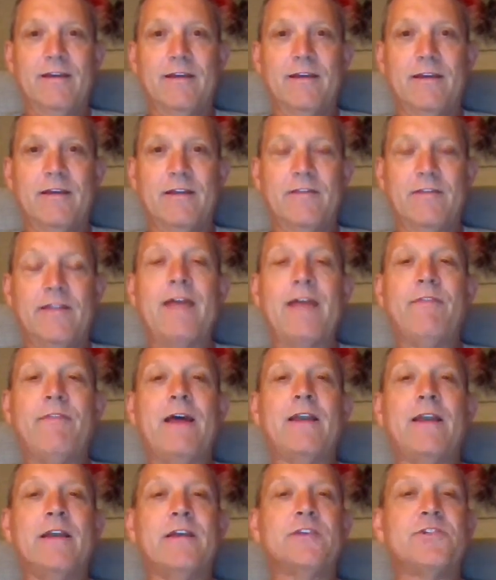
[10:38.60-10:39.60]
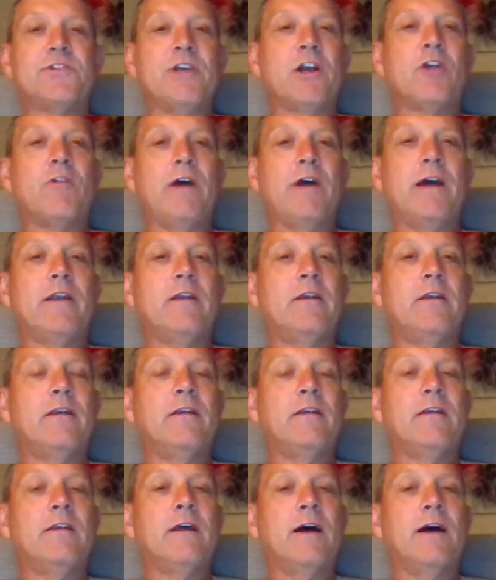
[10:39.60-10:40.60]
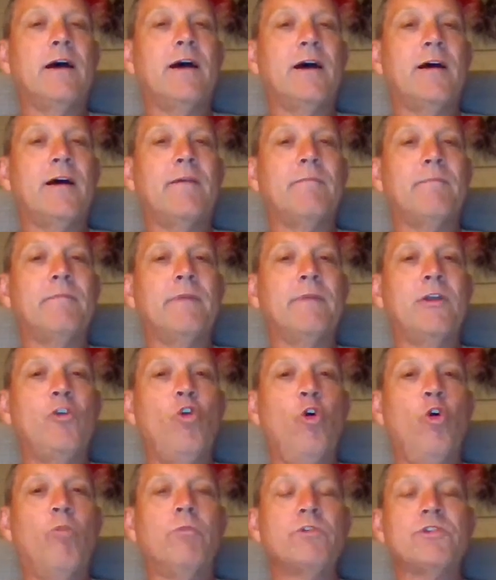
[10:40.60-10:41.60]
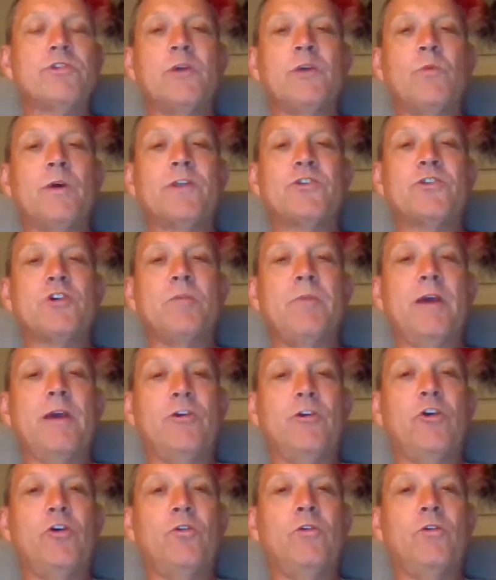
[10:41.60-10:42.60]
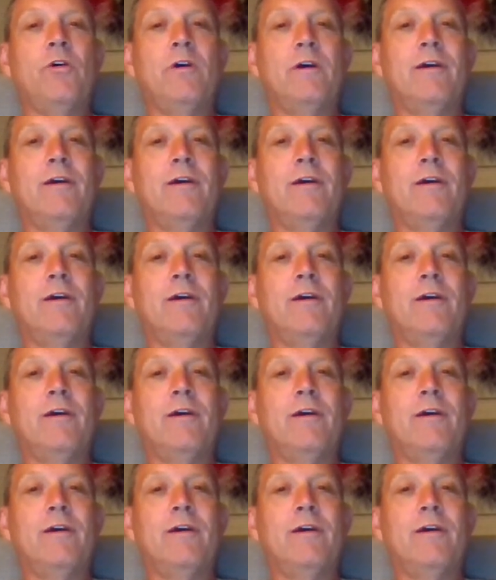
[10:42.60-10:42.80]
And that accelerated enormously once I met you.